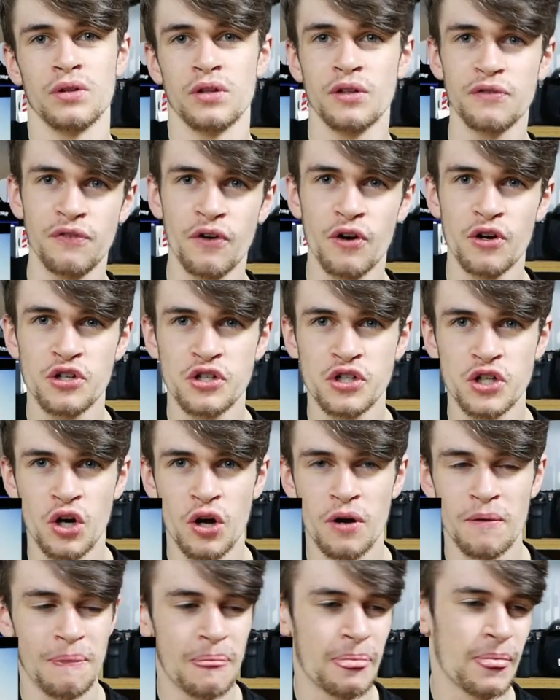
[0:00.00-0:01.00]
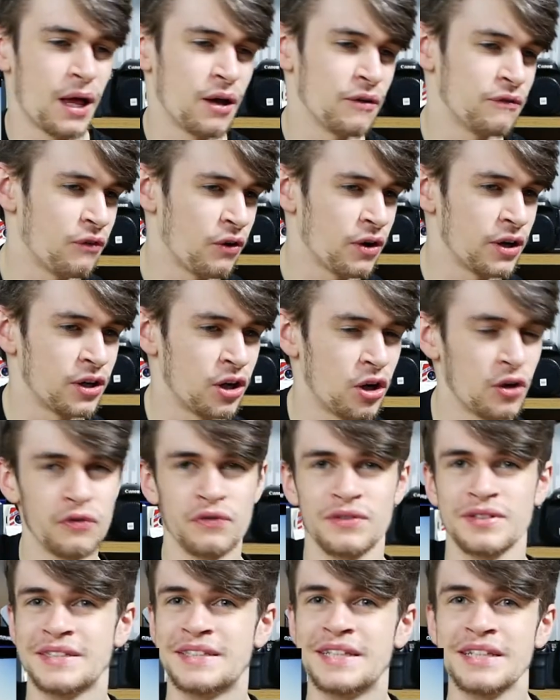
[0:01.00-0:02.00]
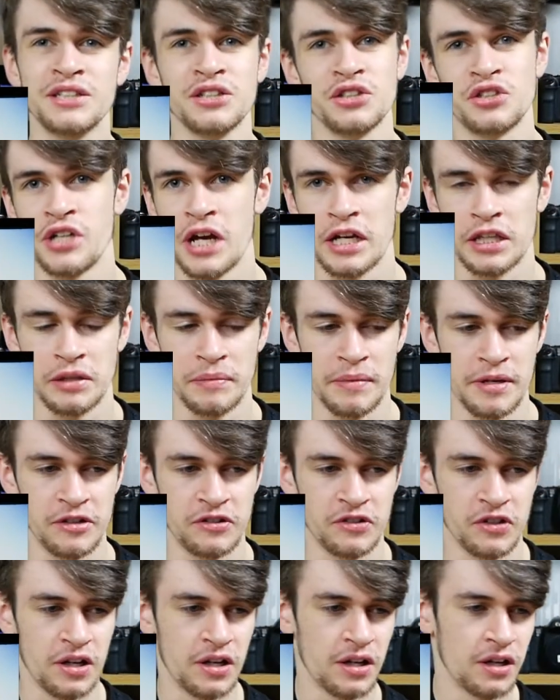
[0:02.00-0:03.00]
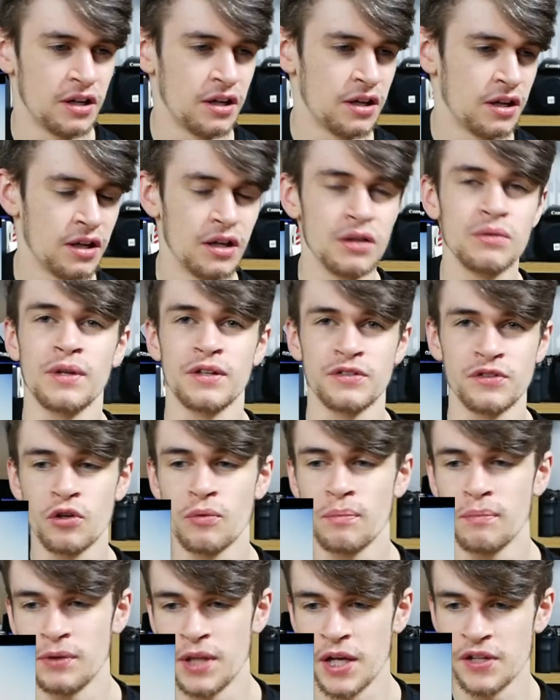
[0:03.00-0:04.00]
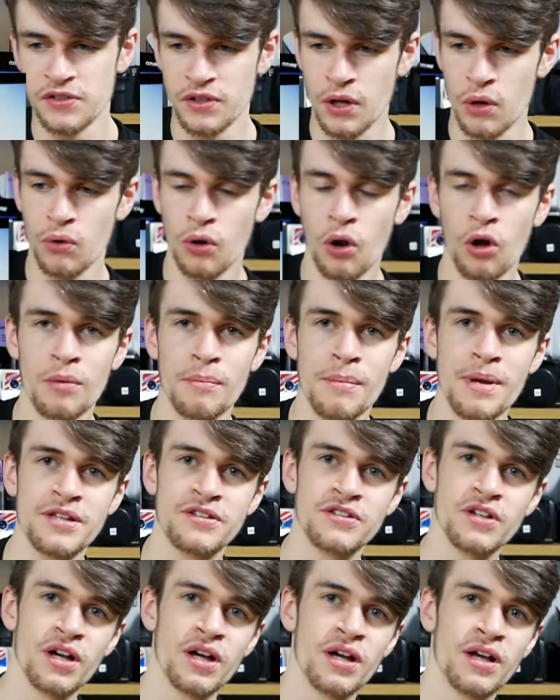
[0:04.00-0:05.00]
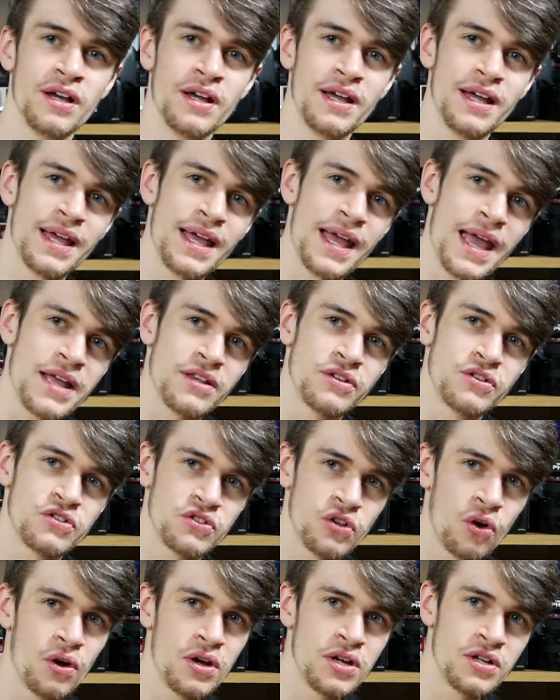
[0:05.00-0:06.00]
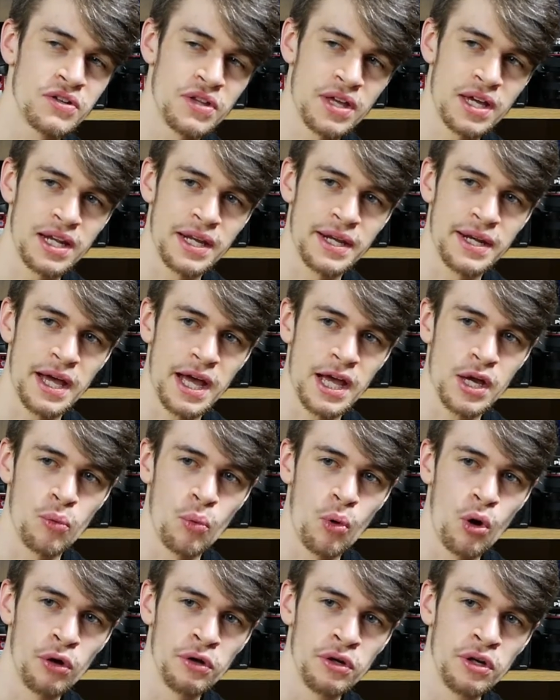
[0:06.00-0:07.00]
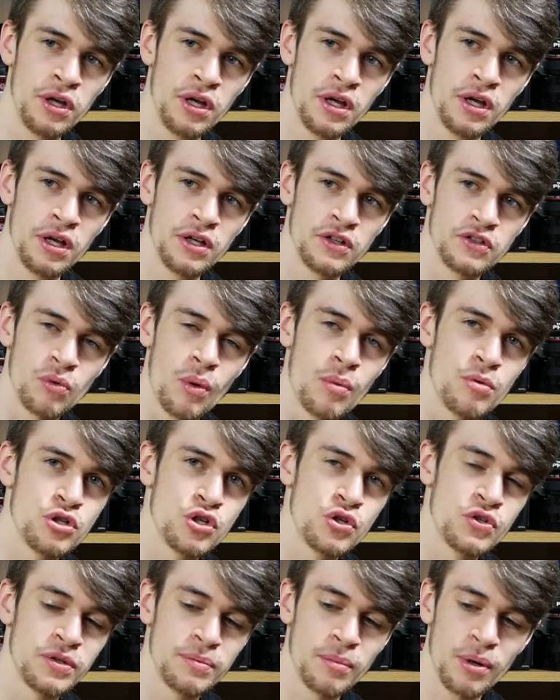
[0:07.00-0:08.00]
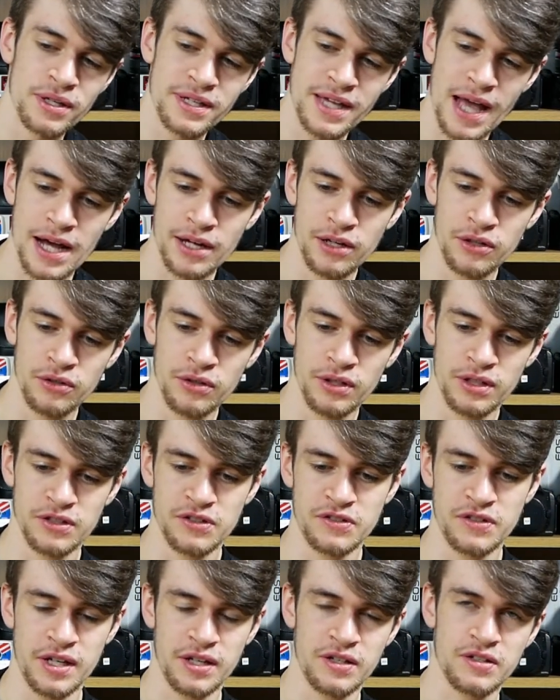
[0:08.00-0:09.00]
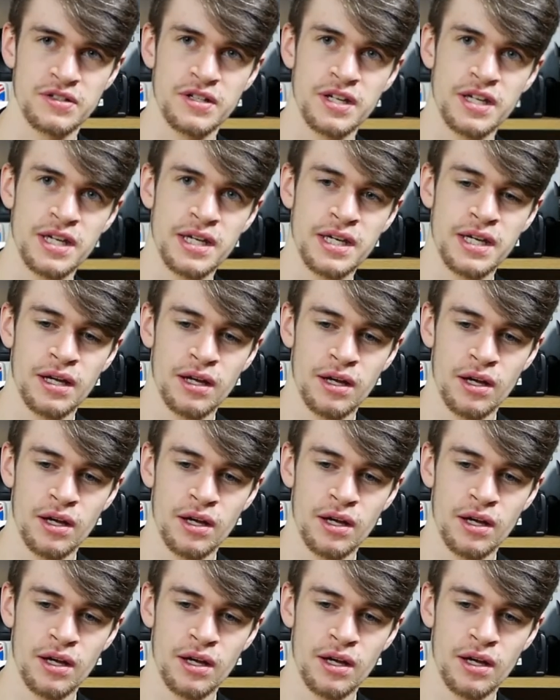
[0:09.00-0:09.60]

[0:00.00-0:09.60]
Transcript: the first shot I fired off, didn't check the meter. There's no light meter inside the Helena A1, so I was using my Canon 6D